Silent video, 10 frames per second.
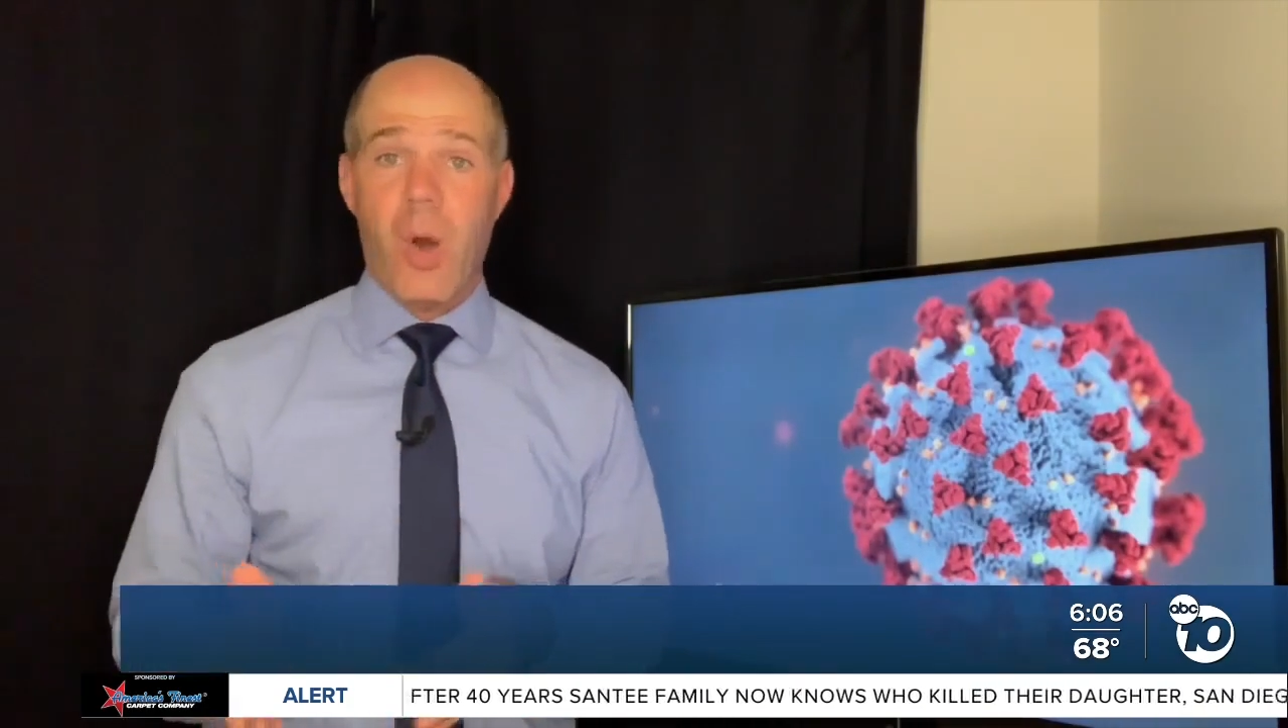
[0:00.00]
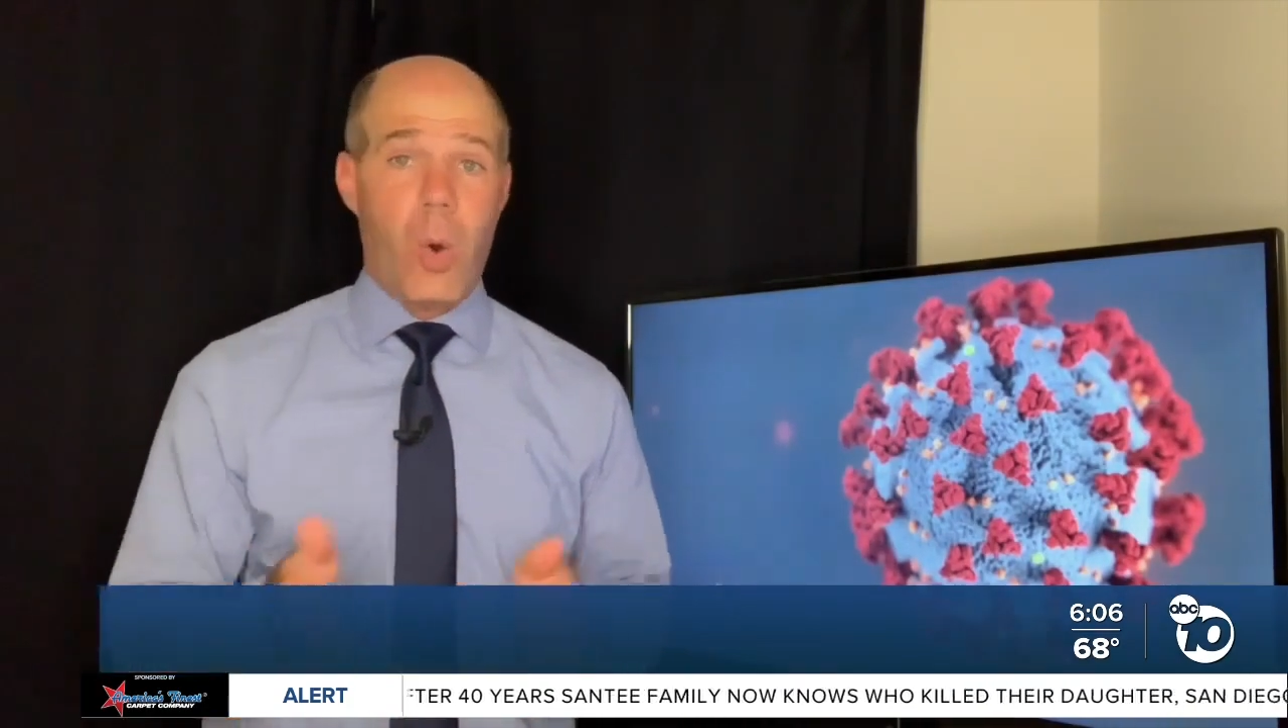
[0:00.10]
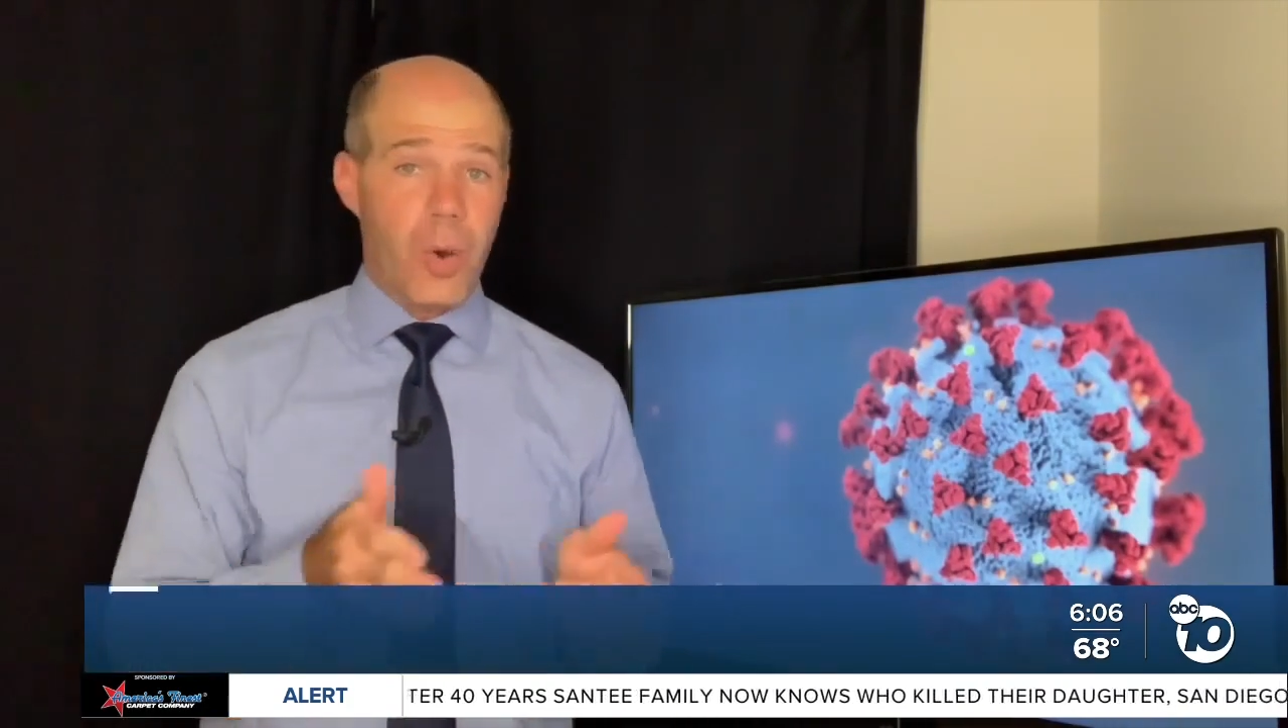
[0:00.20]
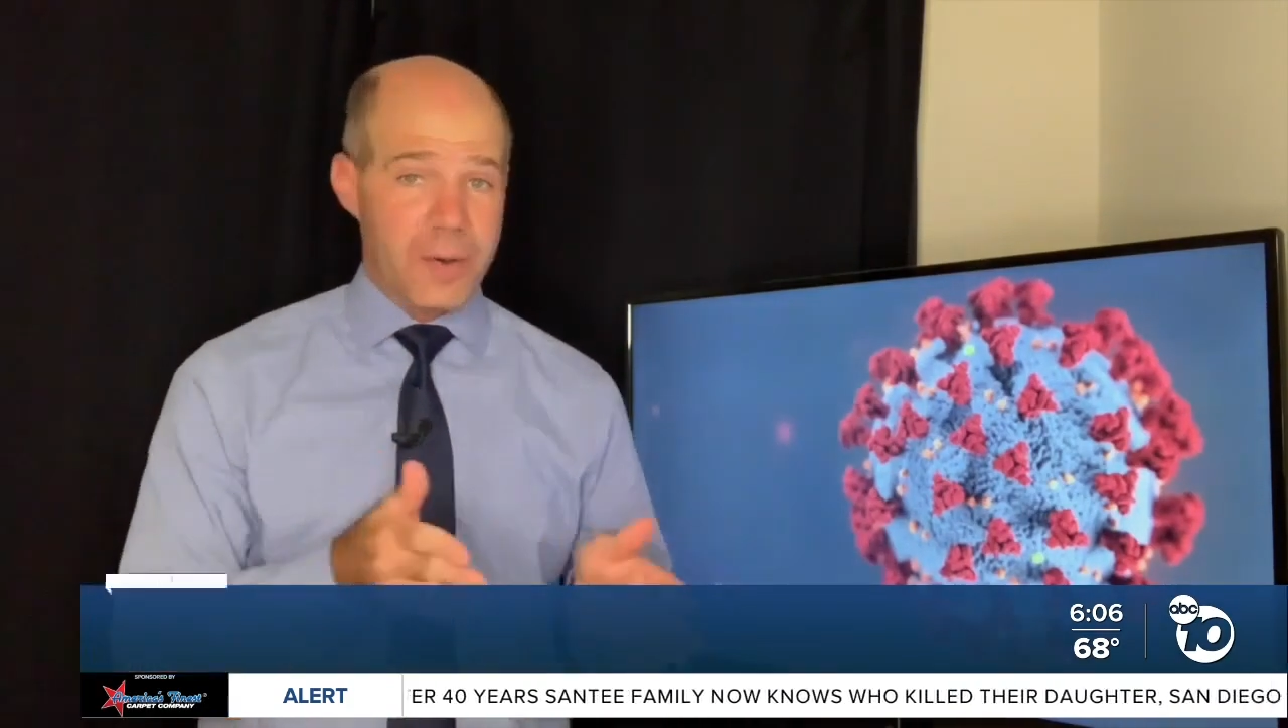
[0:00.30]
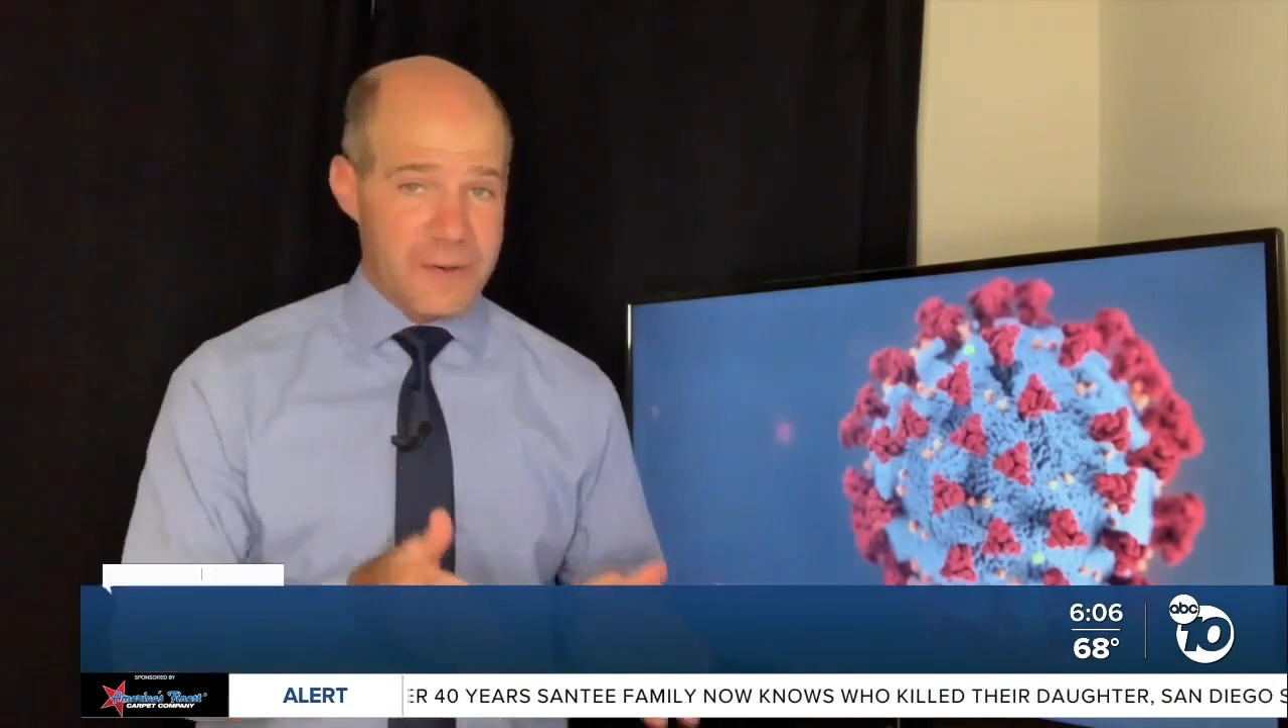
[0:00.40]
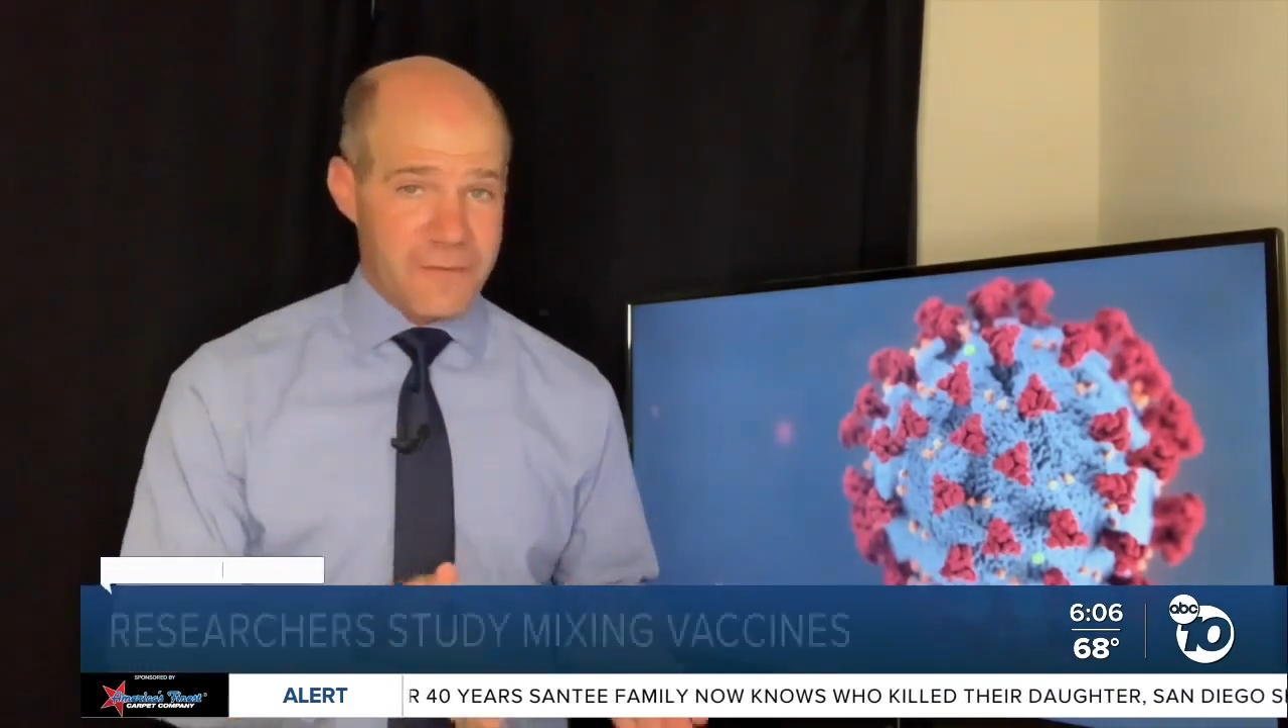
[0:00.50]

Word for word: or